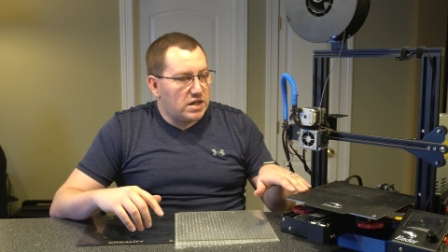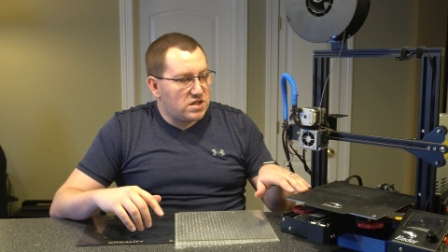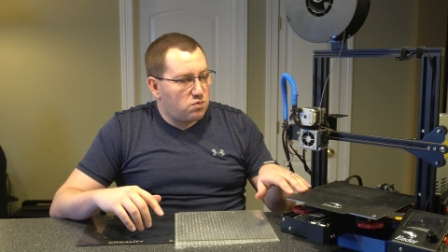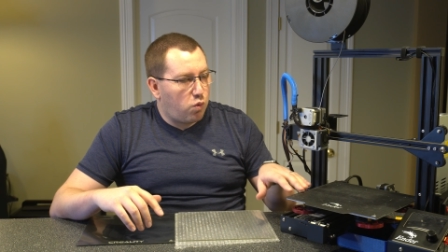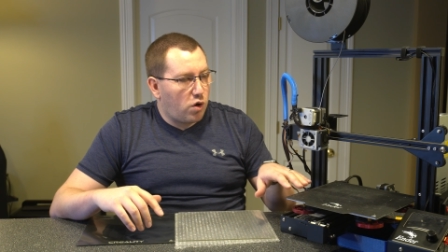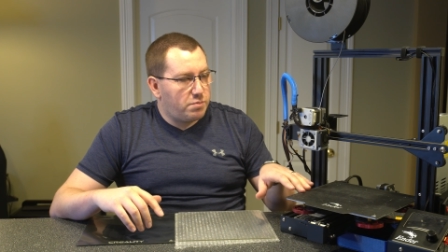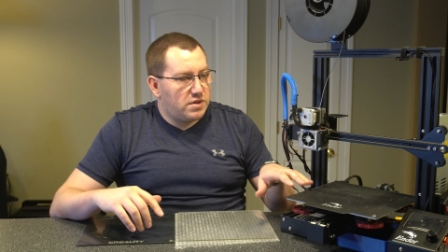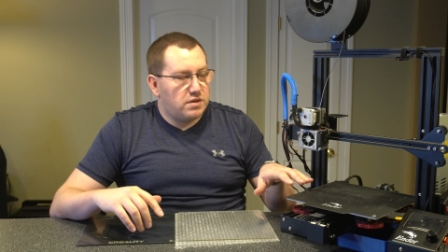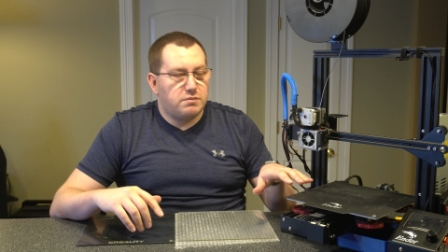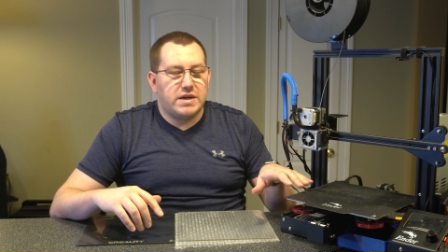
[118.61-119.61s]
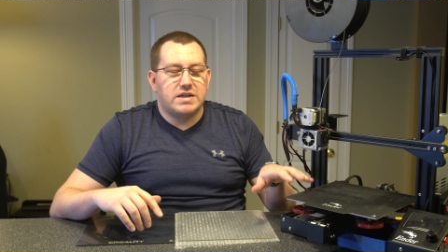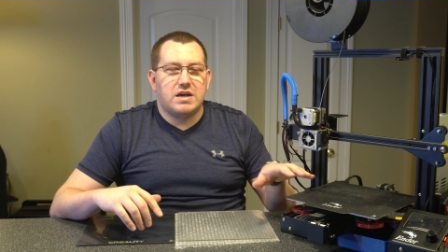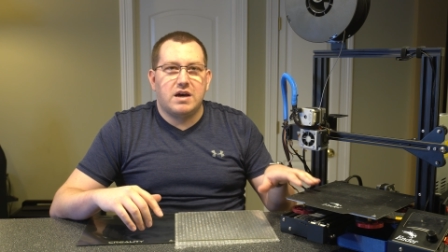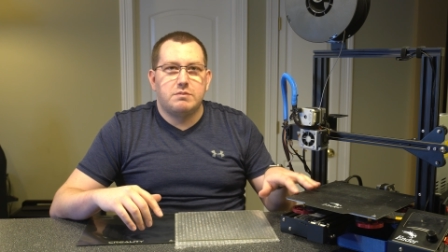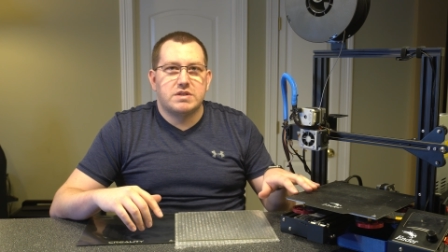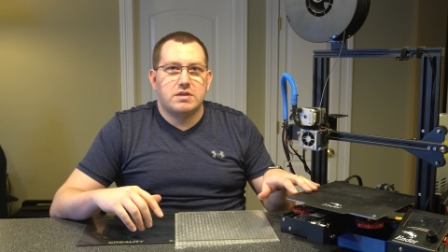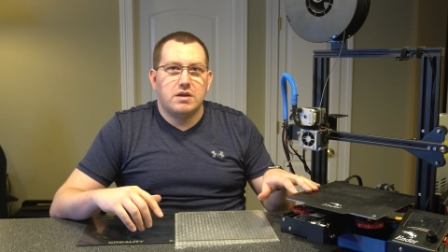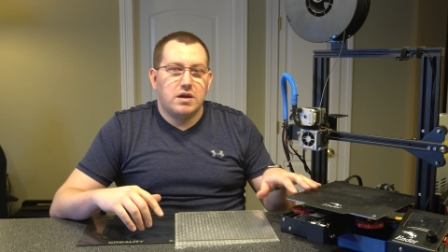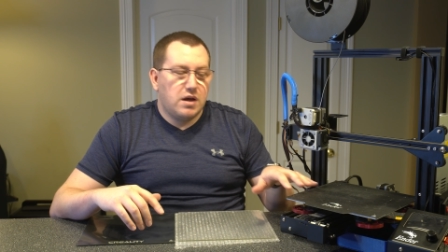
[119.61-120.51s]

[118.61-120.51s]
is warped many times.